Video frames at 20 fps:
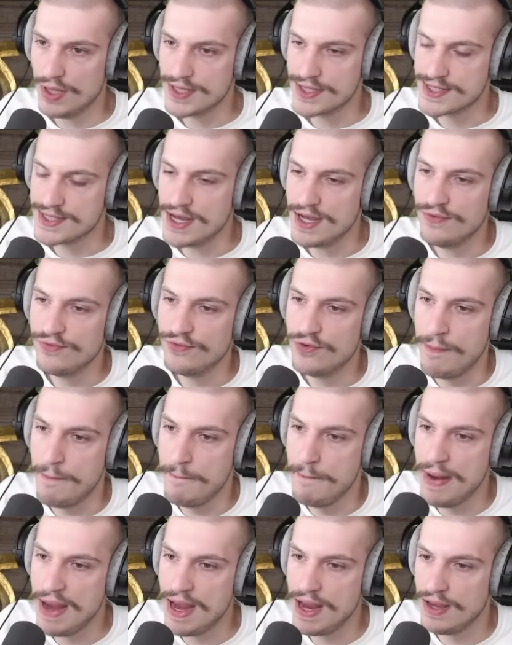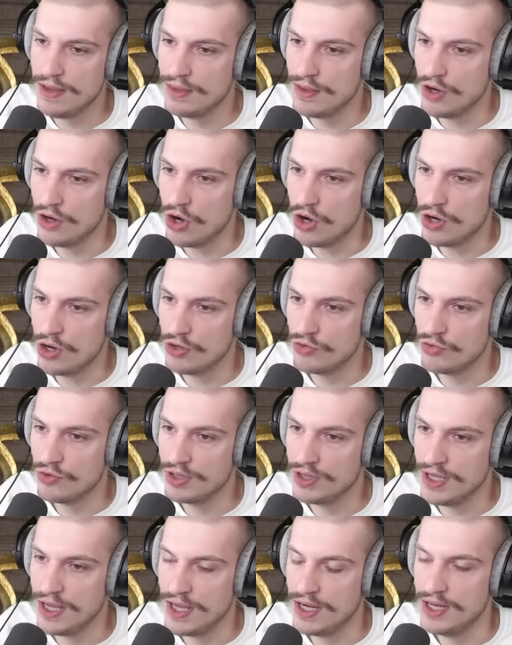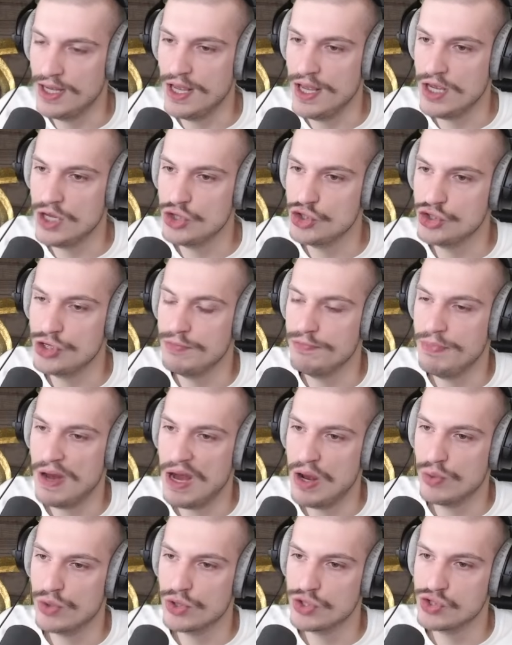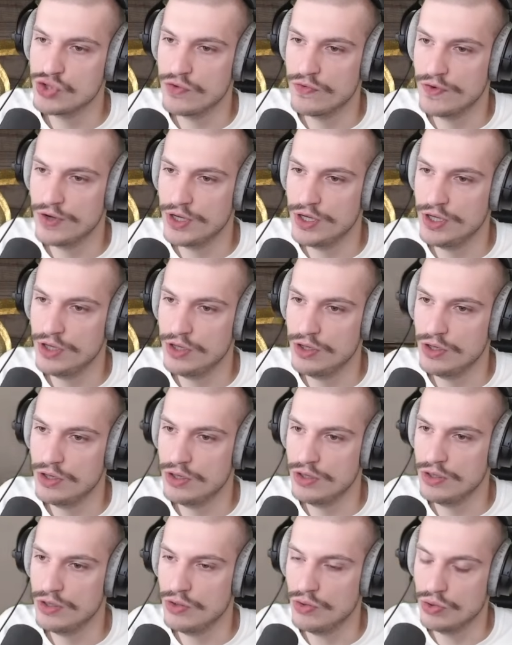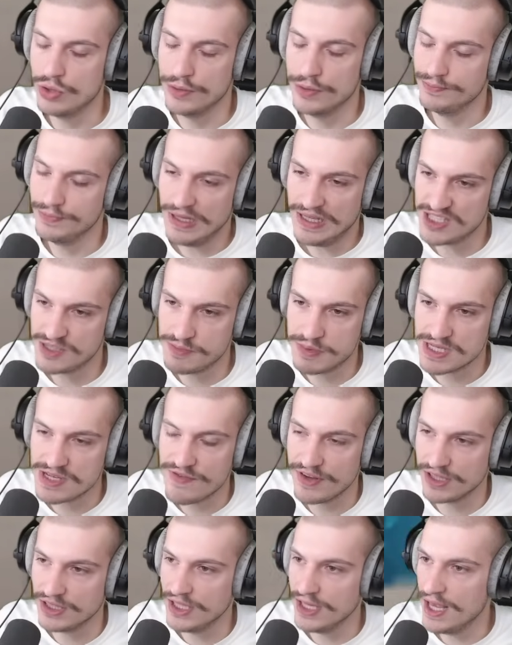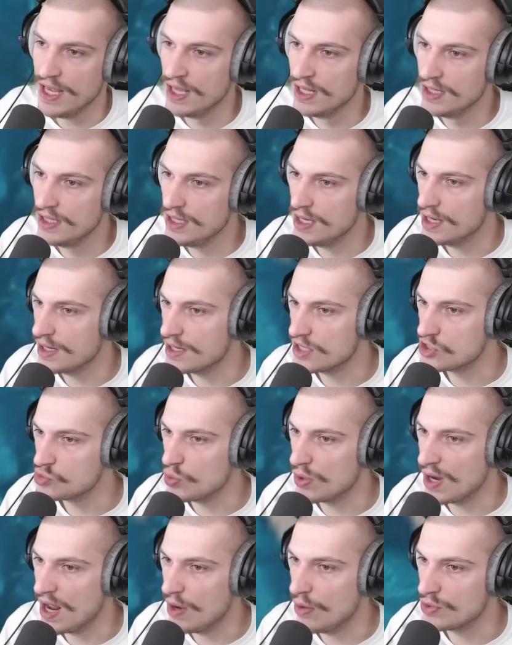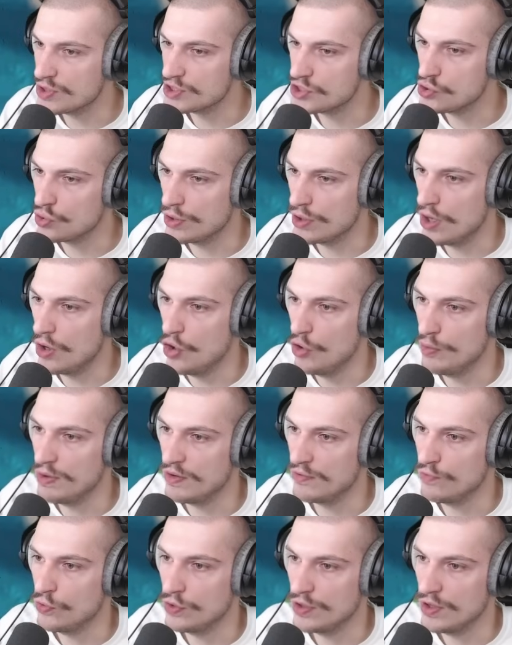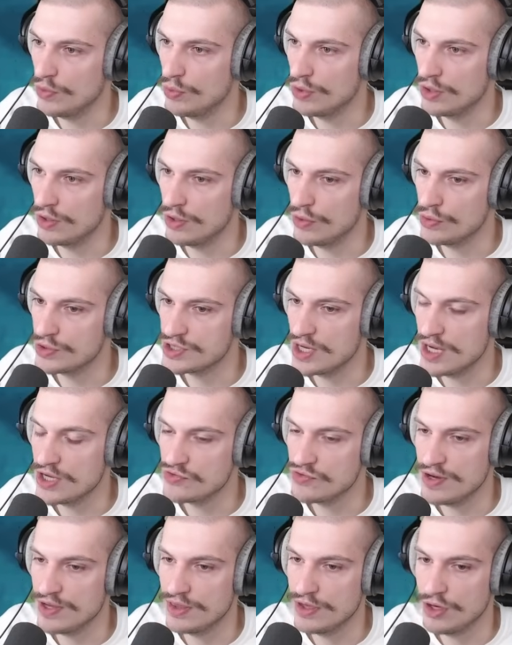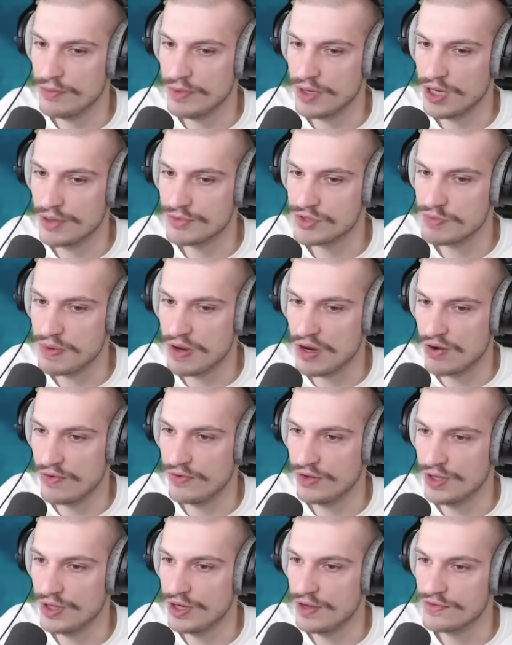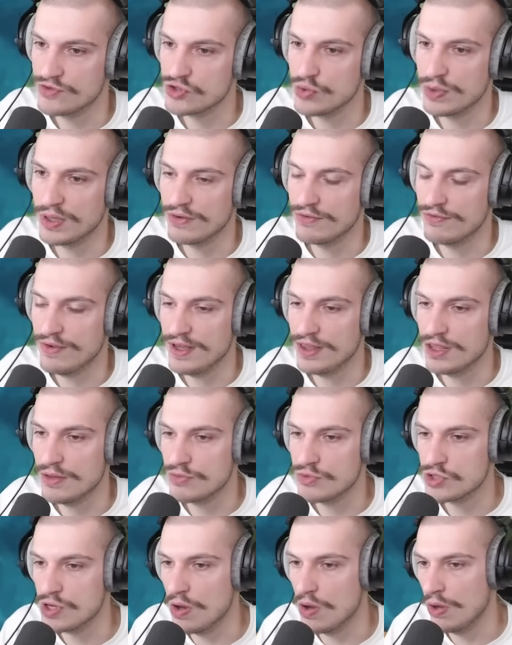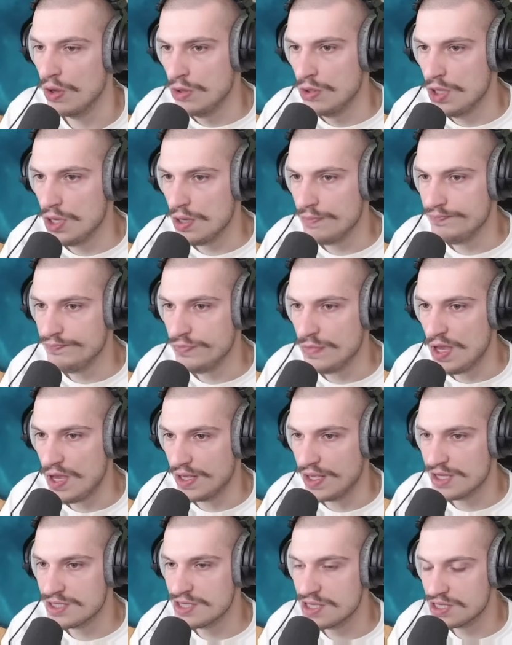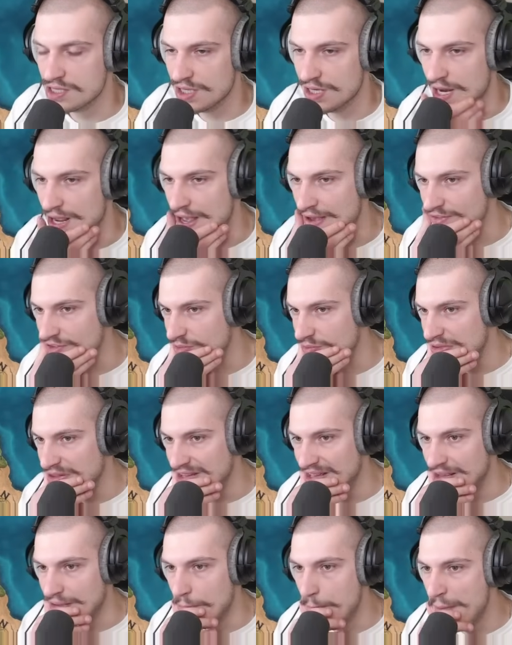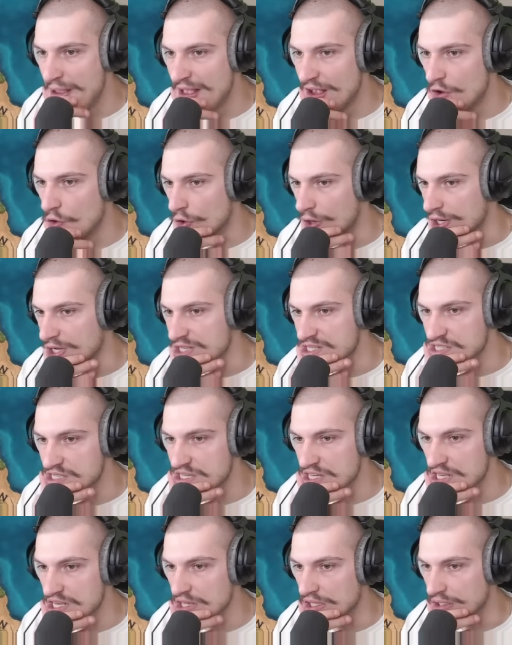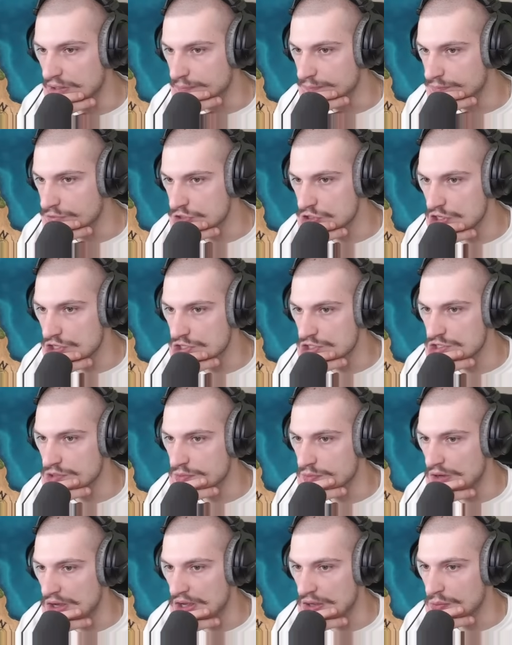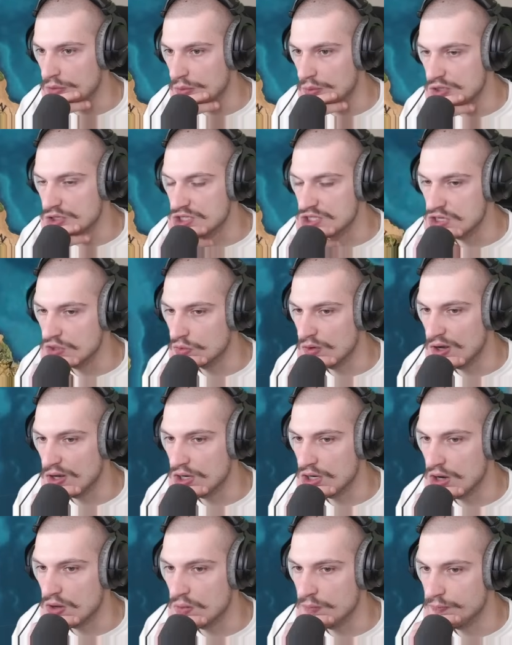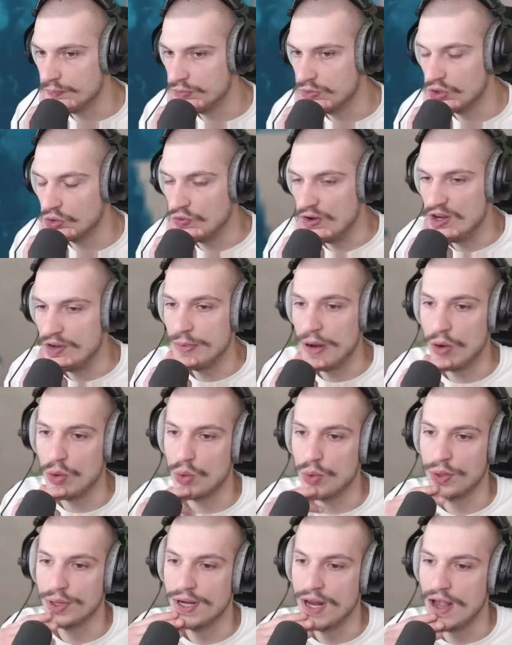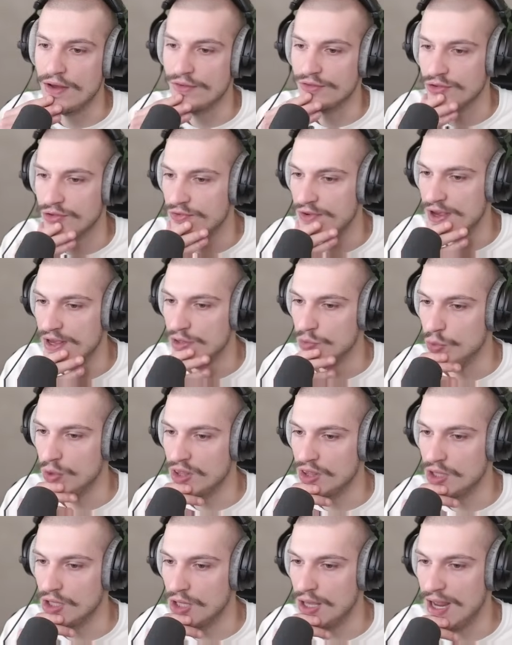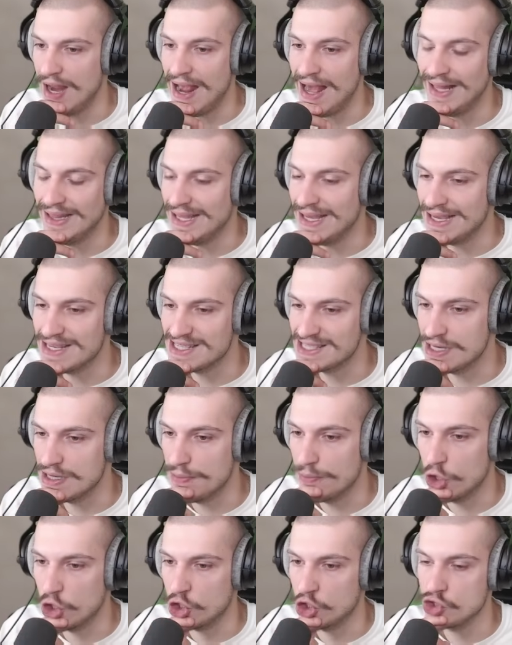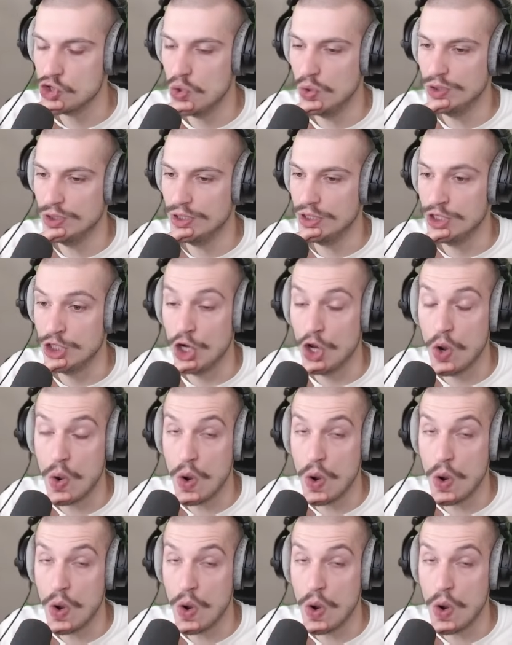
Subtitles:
aside from Ming, there aren't really any Asian powers over here, or specifically Indian is what I was sort of hoping for, that one of those guys right there becomes powerful enough so we can fight them. So yeah, I guess it's gonna have to be like Ming or Castile, judging by what we're seeing right now. The great power we're gonna have to fight with allies and mercs only, no